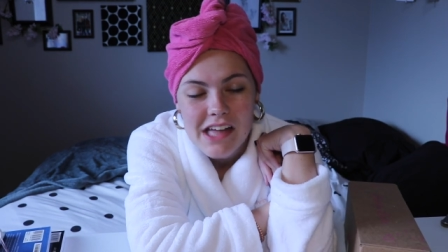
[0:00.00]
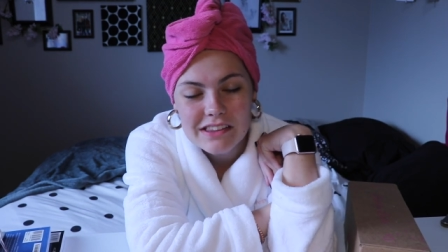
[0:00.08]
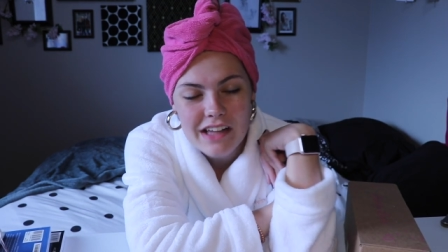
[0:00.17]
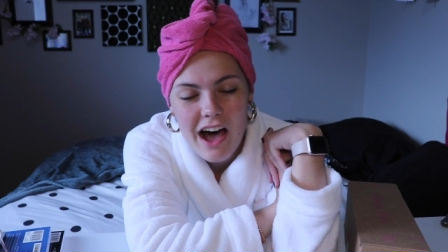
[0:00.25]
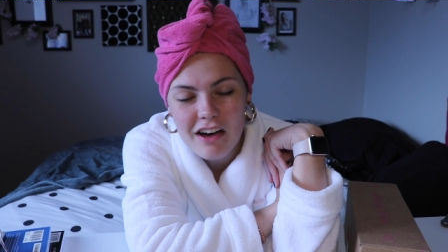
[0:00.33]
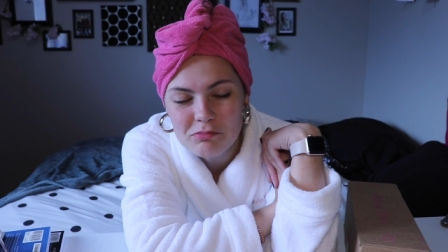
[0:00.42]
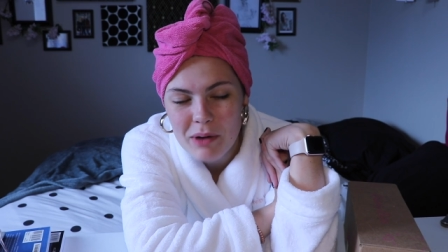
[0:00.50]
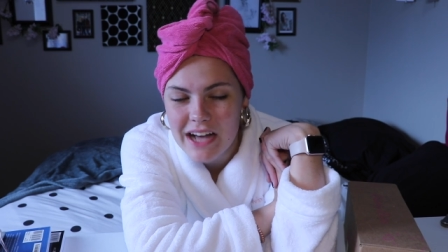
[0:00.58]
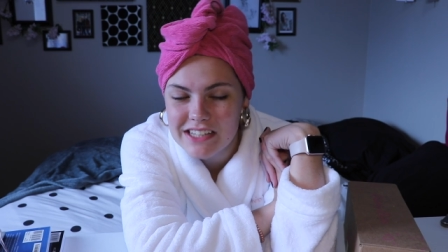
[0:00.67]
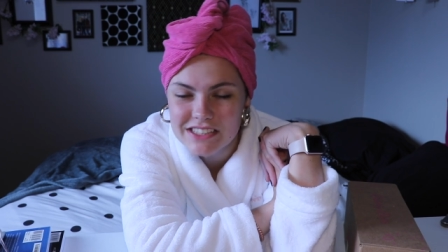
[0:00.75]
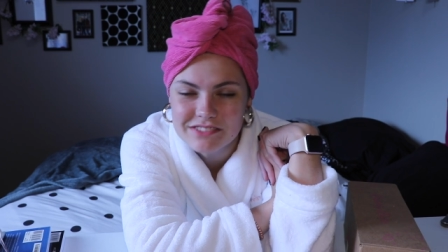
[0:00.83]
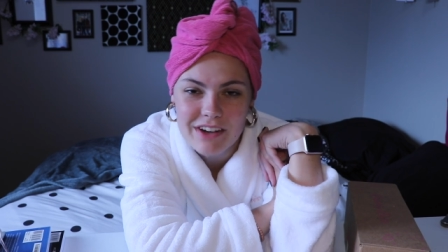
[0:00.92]
love,
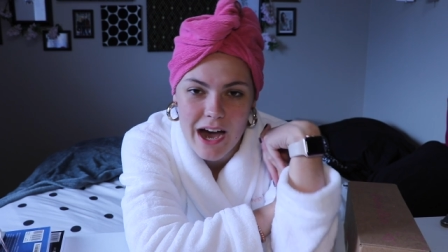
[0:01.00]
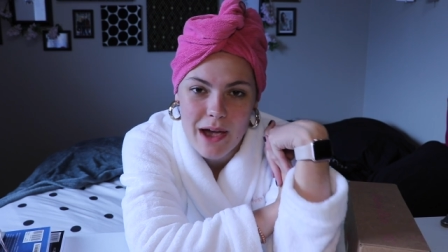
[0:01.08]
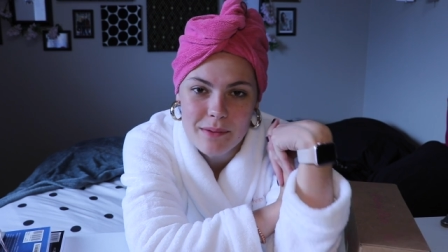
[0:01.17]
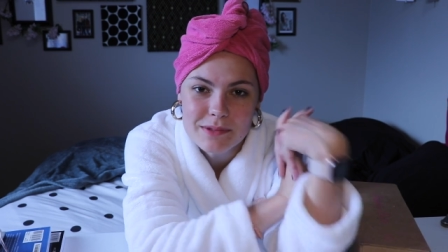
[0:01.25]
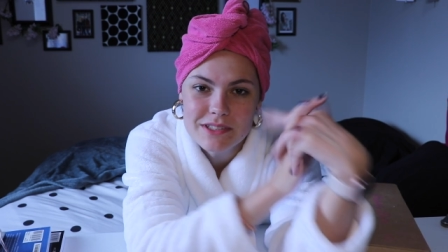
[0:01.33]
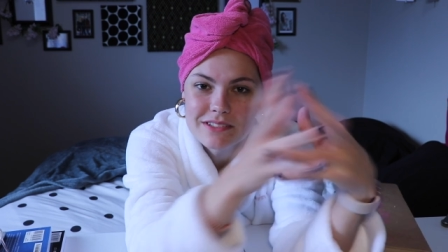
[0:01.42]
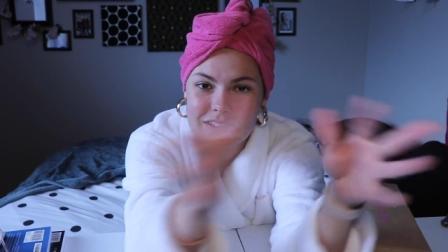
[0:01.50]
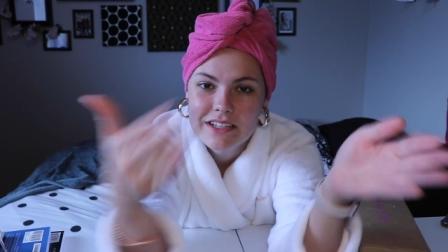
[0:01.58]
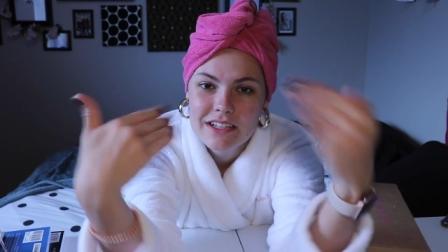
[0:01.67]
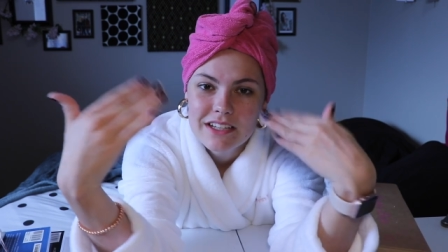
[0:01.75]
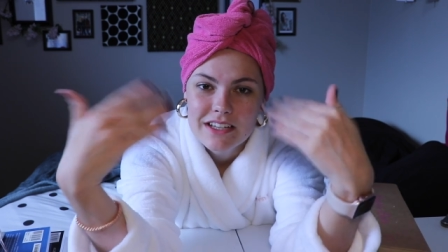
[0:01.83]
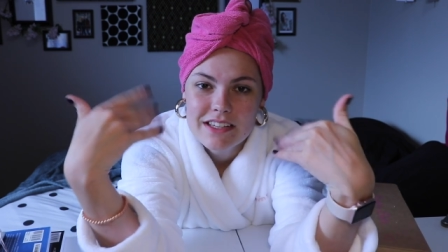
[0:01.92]
positive vibes,
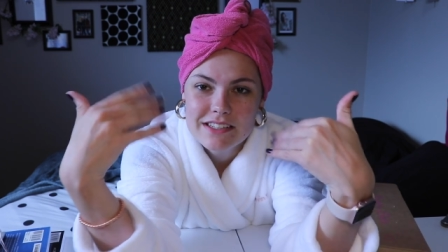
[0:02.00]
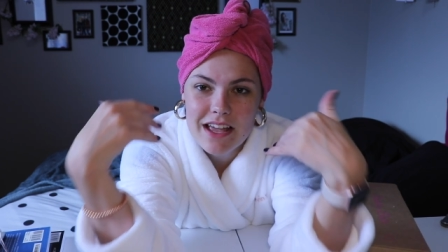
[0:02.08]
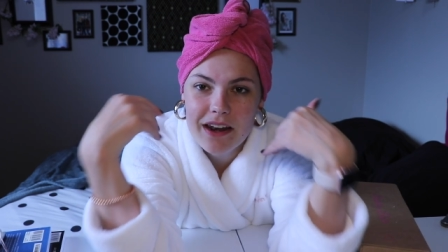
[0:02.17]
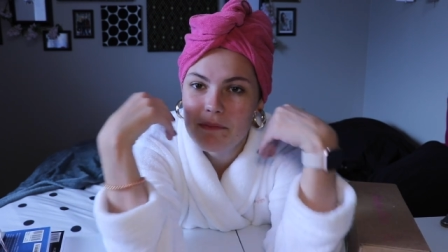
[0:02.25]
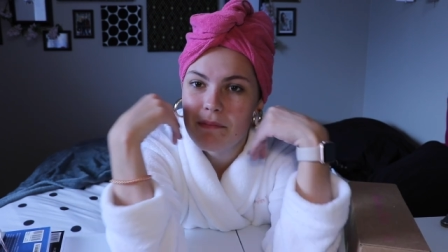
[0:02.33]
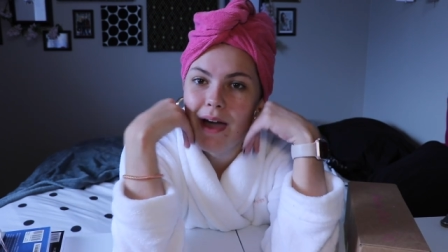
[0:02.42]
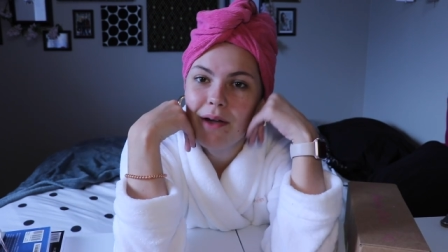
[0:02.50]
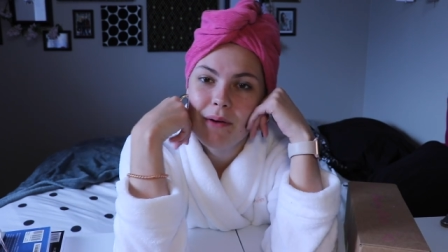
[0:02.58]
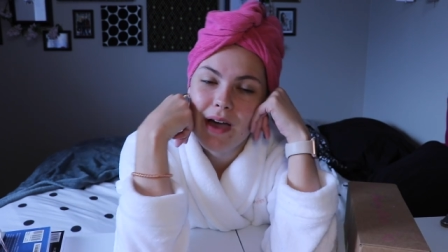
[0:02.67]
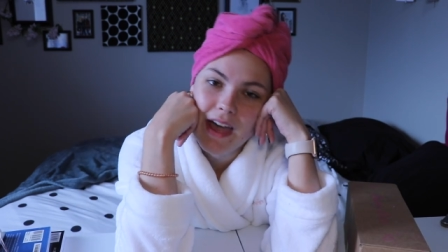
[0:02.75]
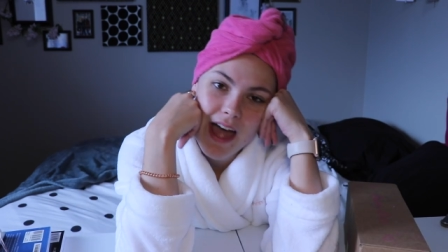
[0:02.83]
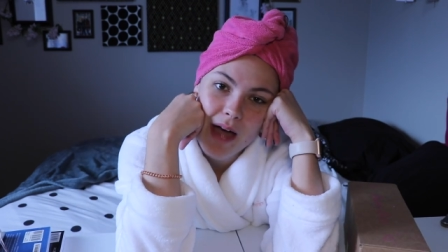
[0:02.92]
send them my
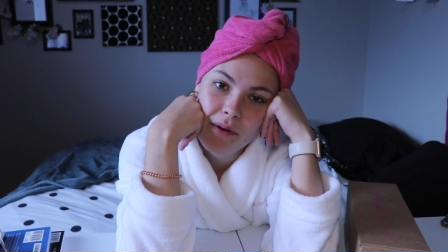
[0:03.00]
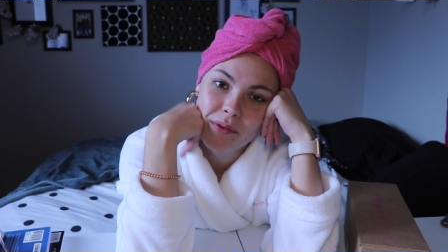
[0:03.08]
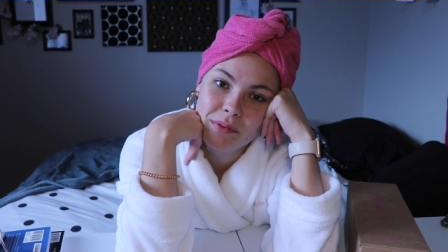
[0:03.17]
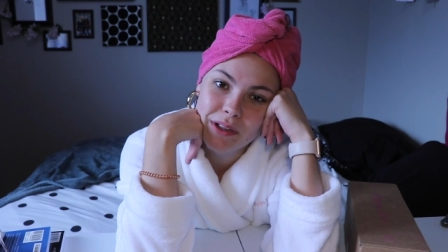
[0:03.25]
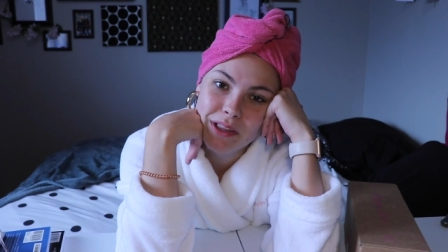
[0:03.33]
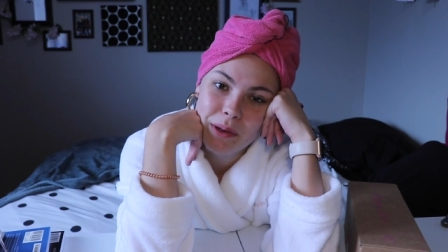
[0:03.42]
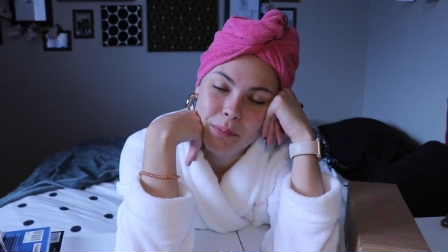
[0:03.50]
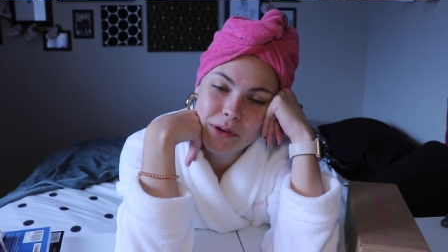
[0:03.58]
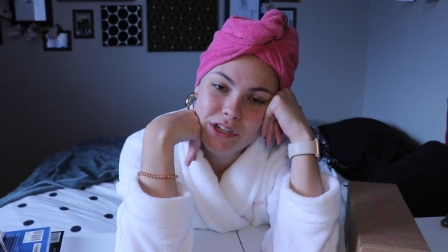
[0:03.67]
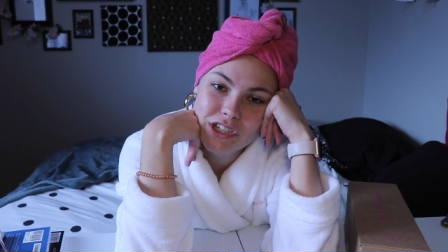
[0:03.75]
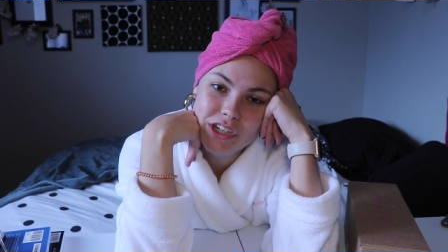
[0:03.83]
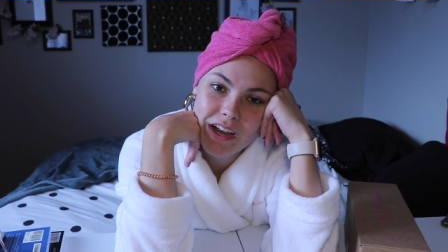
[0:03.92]
way. I would really
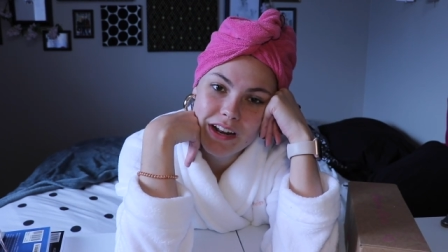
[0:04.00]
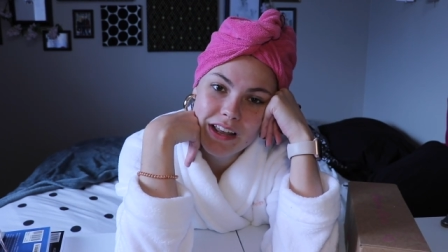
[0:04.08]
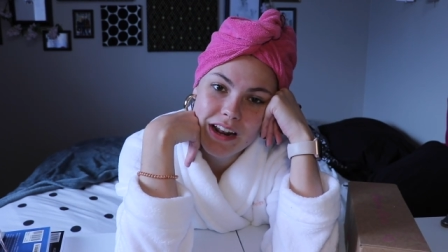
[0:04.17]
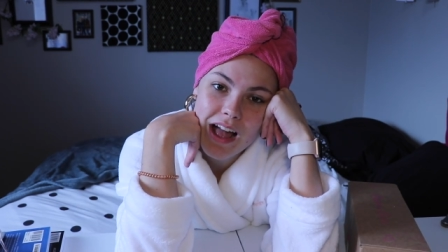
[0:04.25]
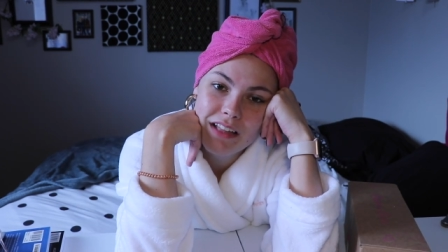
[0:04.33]
appreciate it.